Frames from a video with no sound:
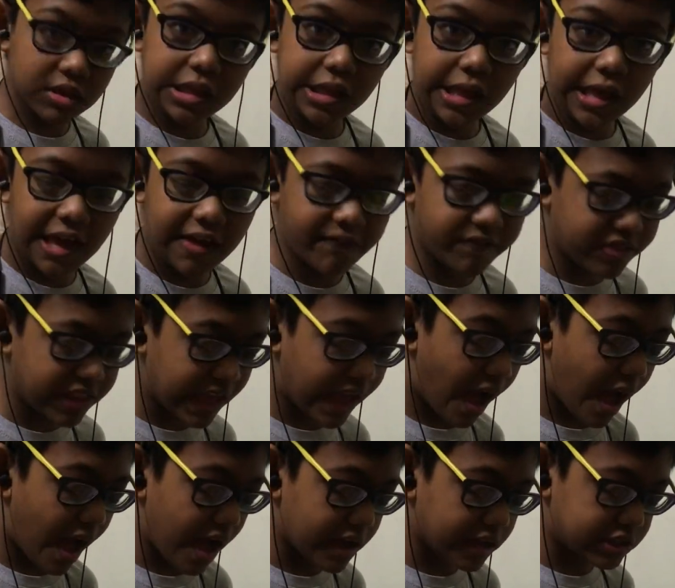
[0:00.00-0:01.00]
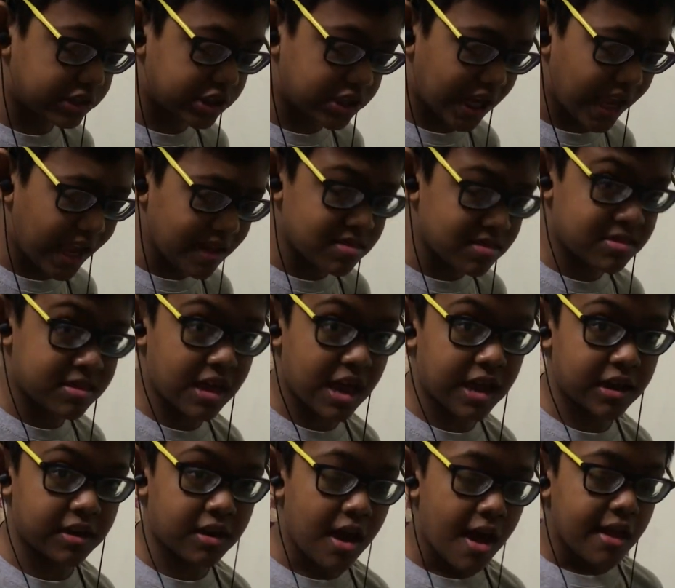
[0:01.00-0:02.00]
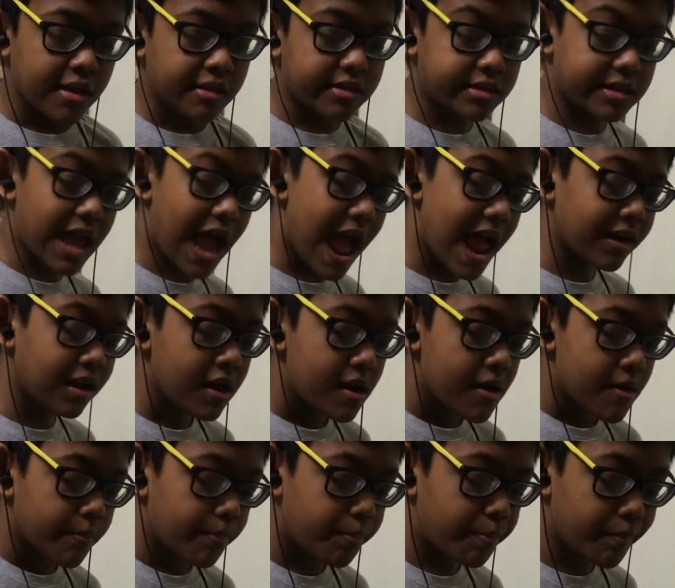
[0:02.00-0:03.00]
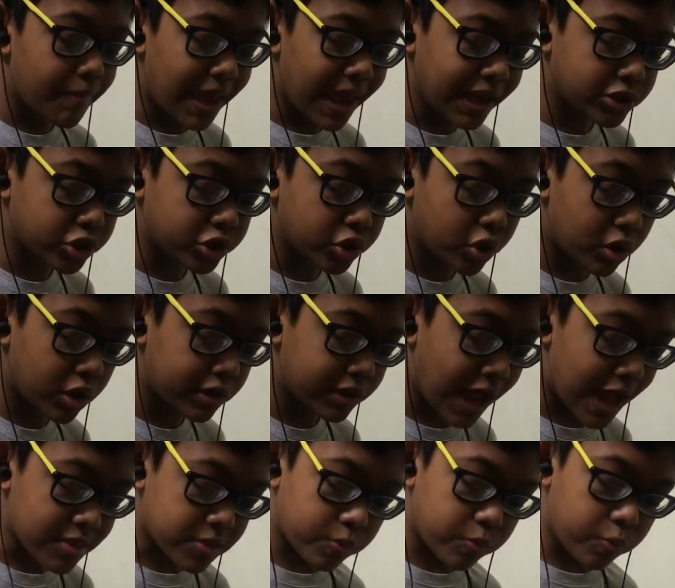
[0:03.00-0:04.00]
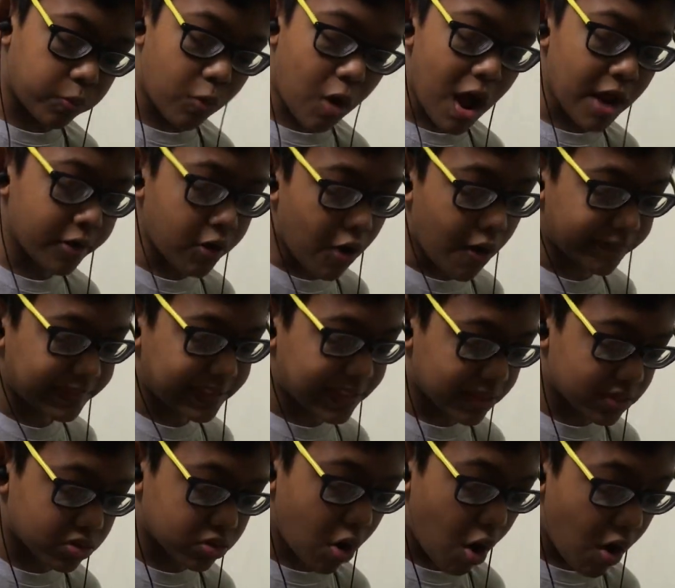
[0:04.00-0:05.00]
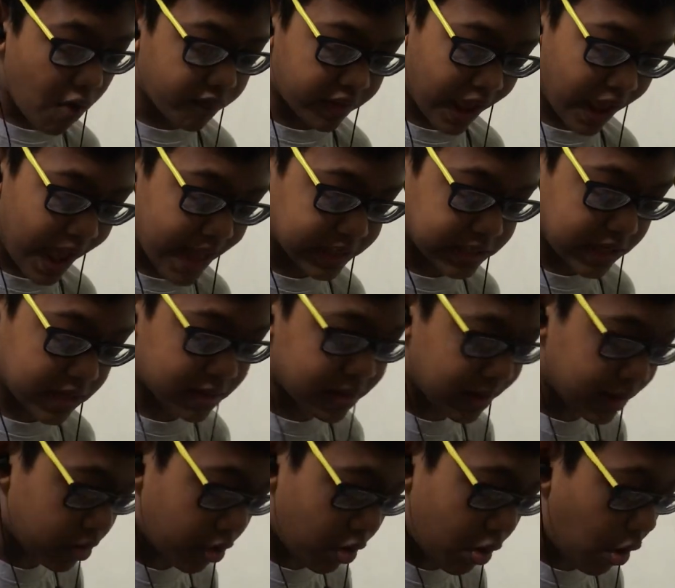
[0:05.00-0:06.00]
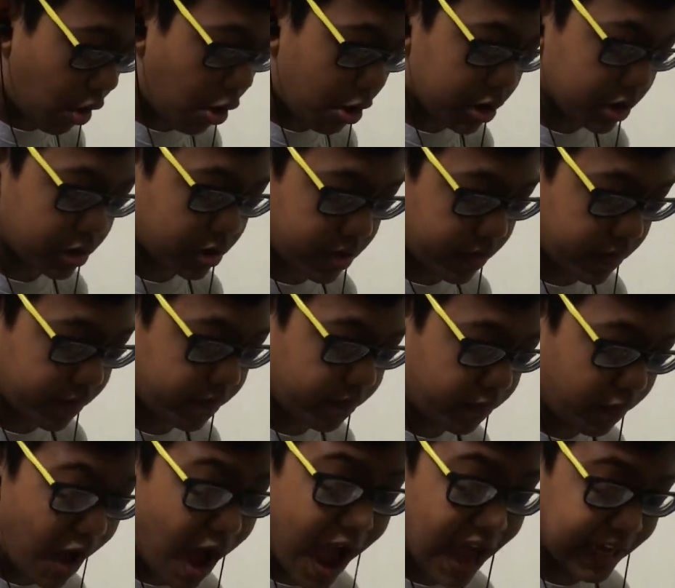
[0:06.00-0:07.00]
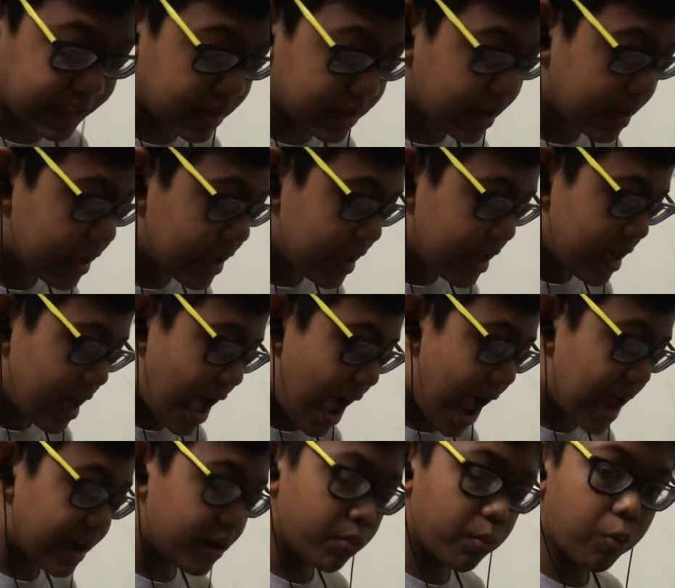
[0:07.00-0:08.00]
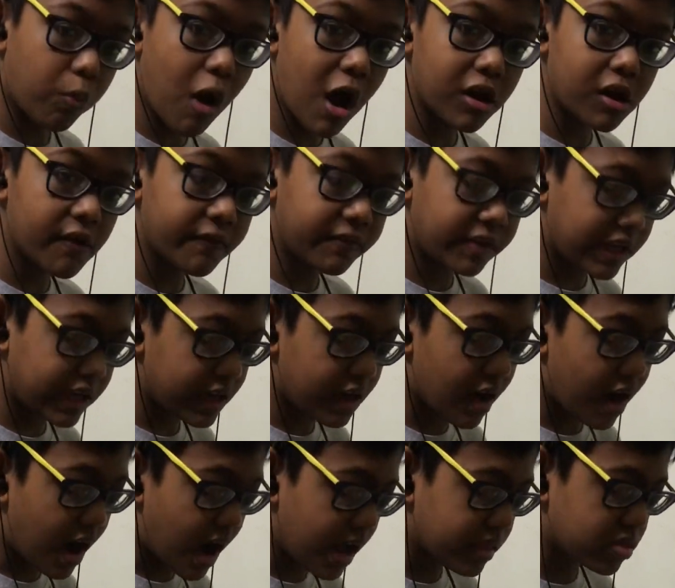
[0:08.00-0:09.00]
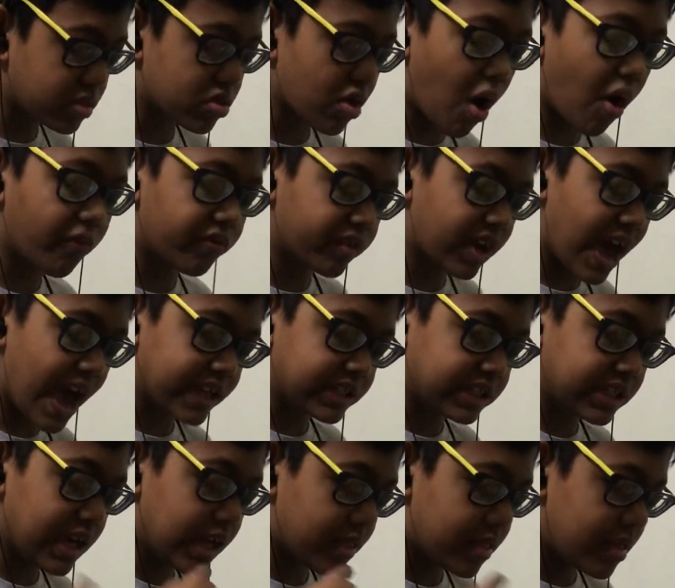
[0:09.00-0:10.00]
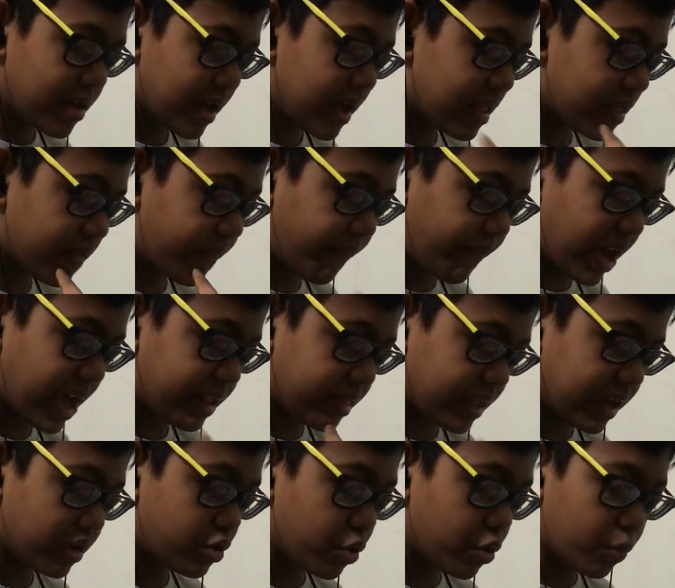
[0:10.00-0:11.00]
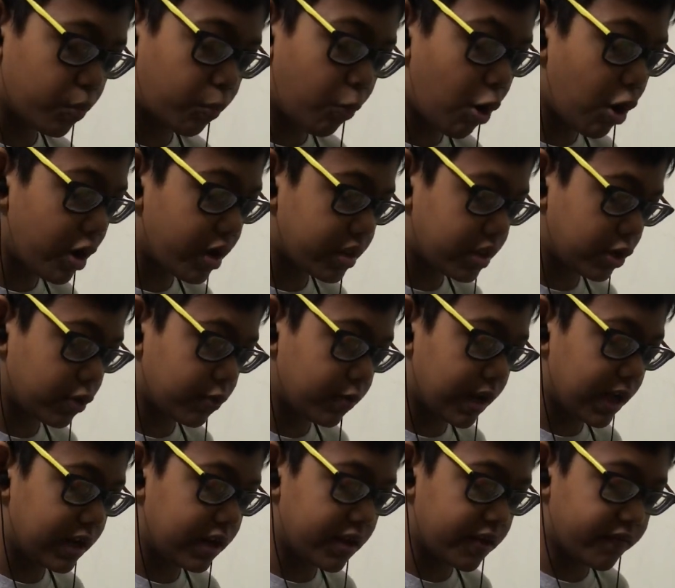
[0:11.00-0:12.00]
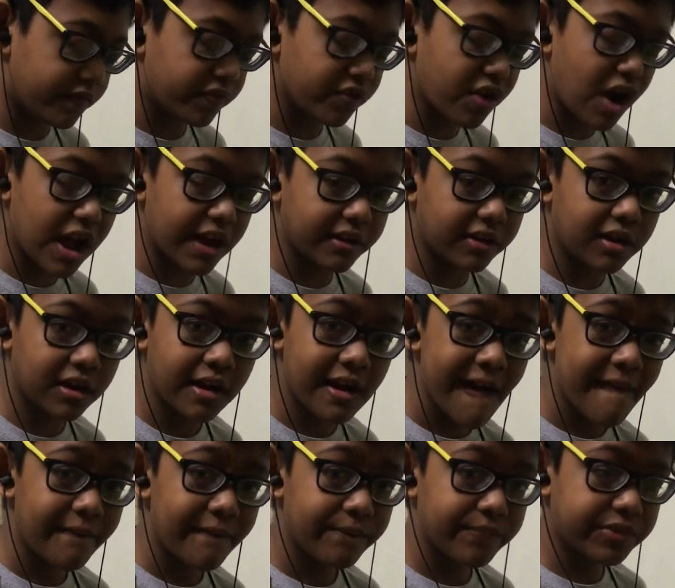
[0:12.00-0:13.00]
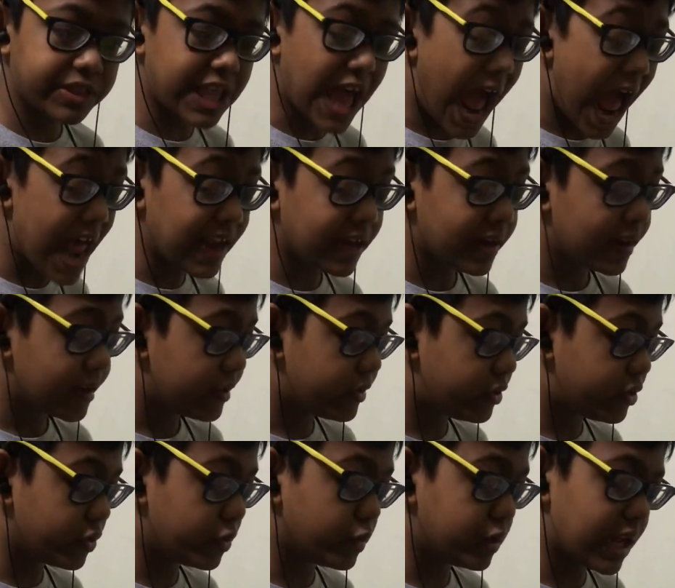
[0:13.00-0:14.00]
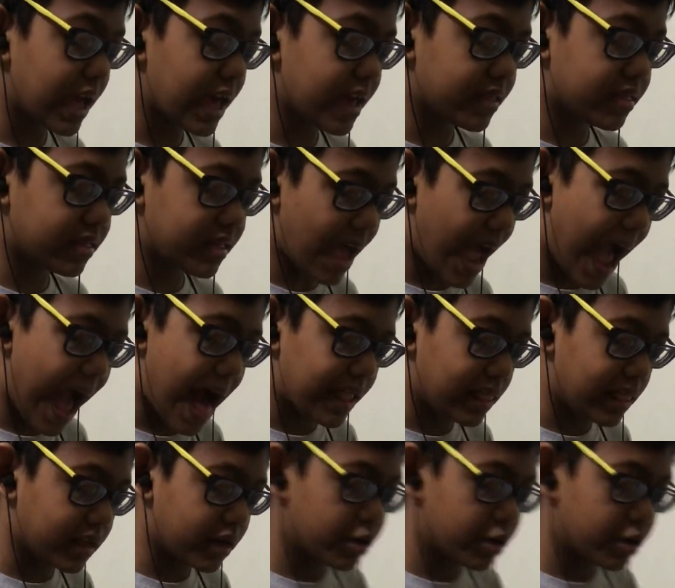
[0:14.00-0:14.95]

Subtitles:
if they are adjacent, then make sure that one of the solved edges is on the right and one of the unsolved edges is facing toward you in the front. Then do this as